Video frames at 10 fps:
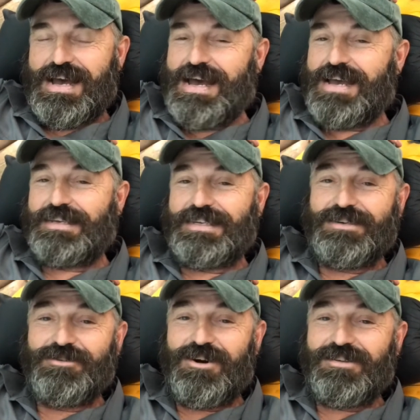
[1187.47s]
I
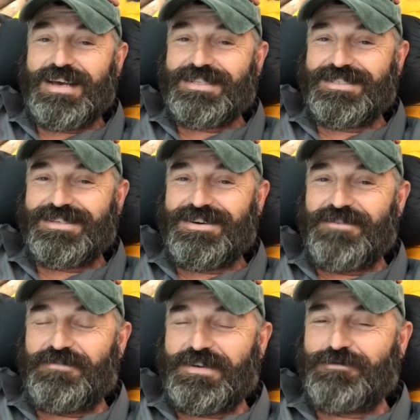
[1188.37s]
do all that
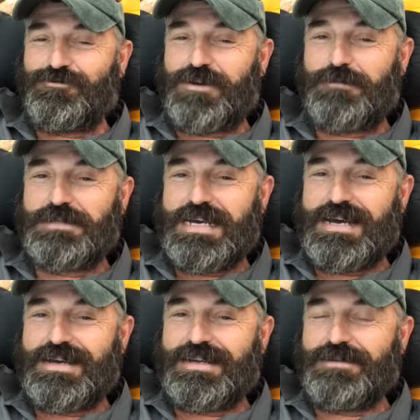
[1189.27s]
stuff. I rub
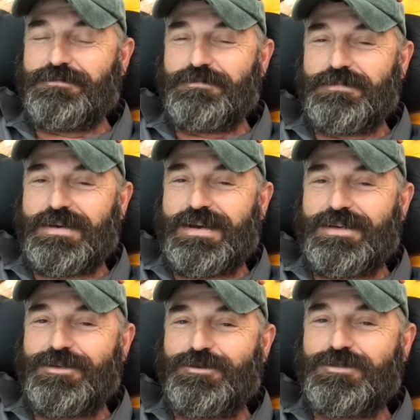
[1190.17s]
down. I
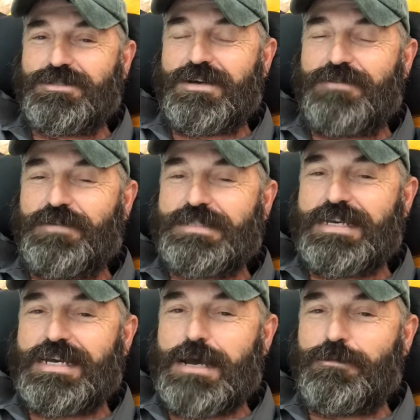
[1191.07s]
use stuff. I
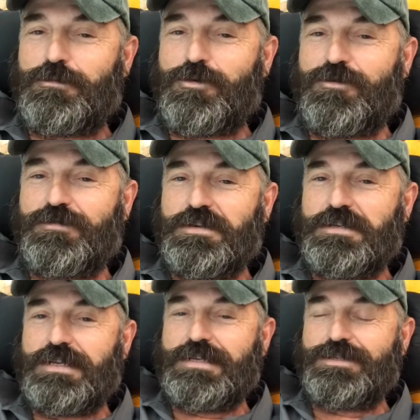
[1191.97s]
take
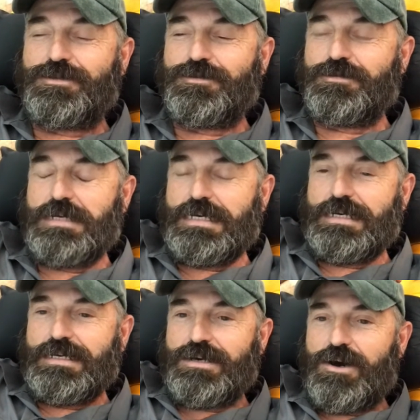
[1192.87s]
ibuprofen. I do
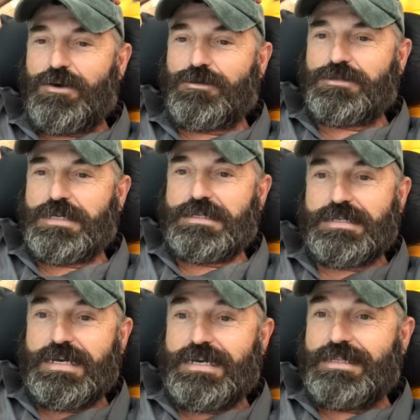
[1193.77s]
all those things.
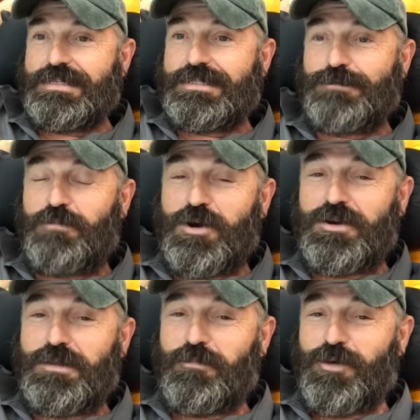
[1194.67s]
this is
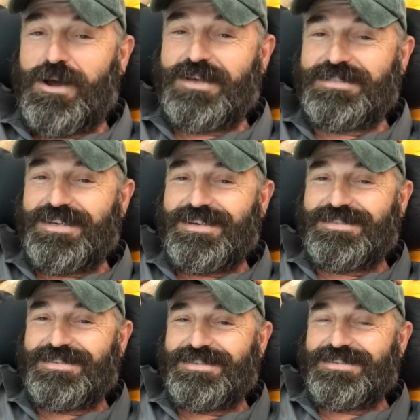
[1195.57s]
part of the
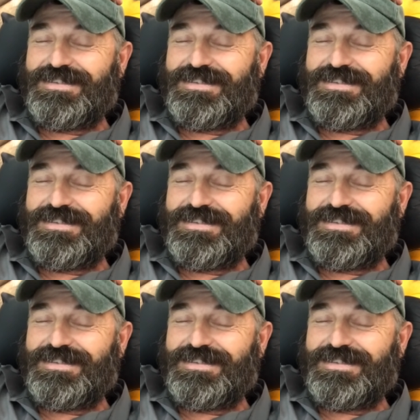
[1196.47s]
process.